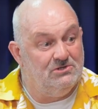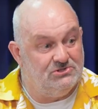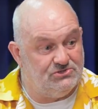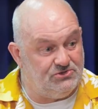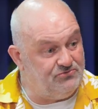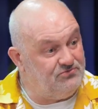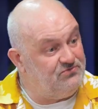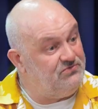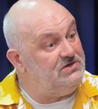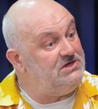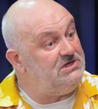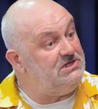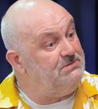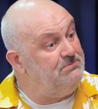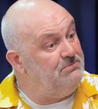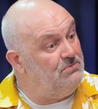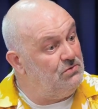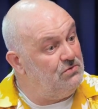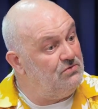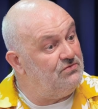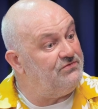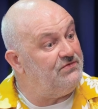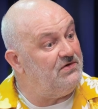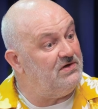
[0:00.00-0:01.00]
to really
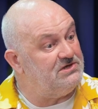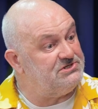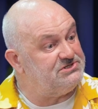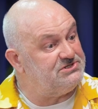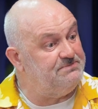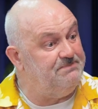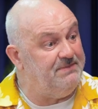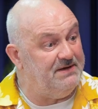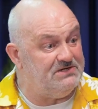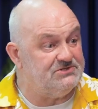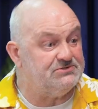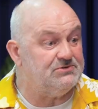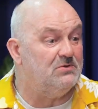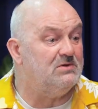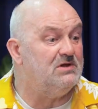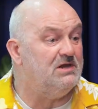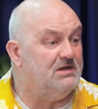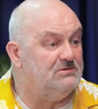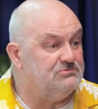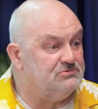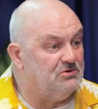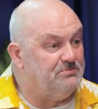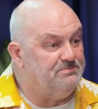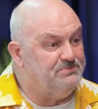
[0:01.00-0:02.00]
move fast based on
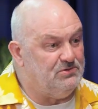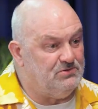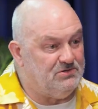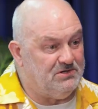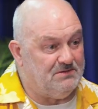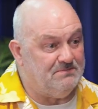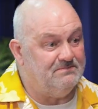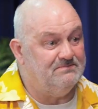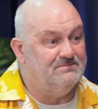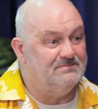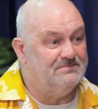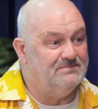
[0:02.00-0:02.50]
cloud computing.